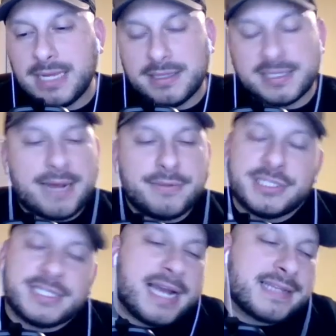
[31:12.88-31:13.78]
this guy was
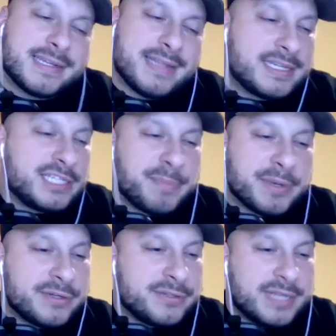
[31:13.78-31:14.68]
just asking like
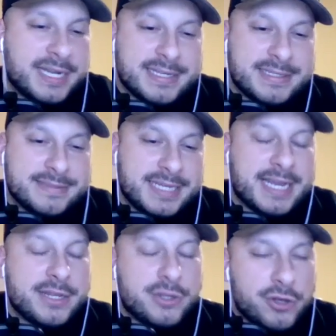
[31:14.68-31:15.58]
typical, like he
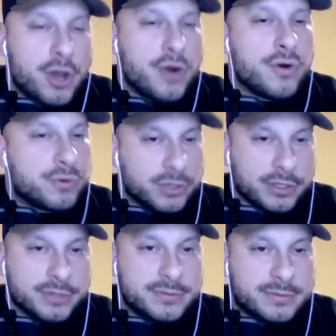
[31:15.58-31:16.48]
had no
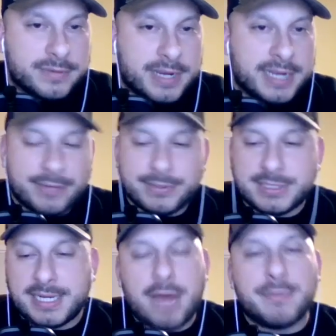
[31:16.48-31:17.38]
clue, right? He was
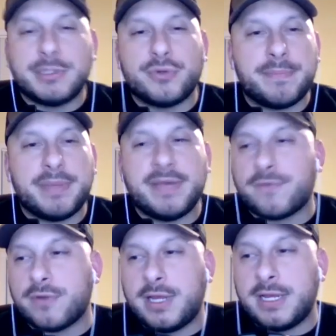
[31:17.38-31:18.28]
like, how much would it be
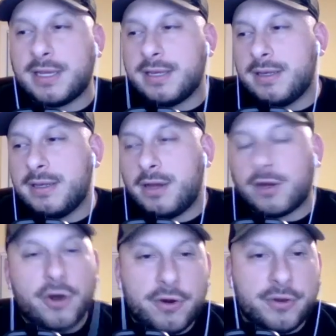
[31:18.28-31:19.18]
for like a
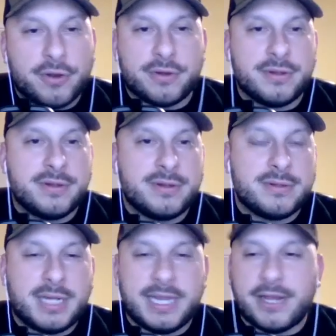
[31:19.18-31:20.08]
cardinal?
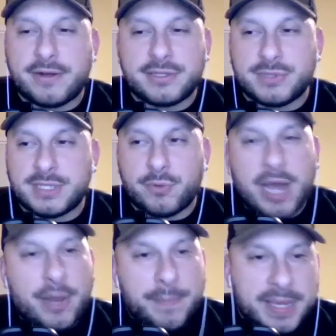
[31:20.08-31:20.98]
And the artist was like,
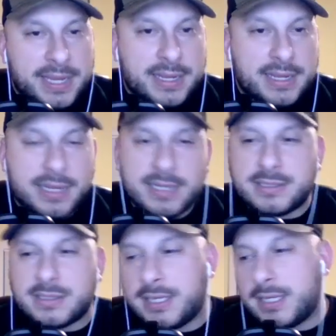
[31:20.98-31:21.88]
well, how big? And
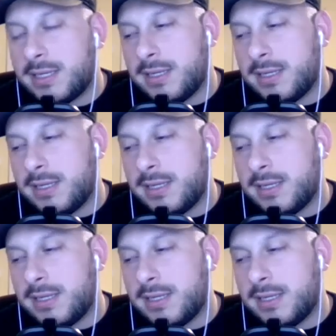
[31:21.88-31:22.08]
he's like,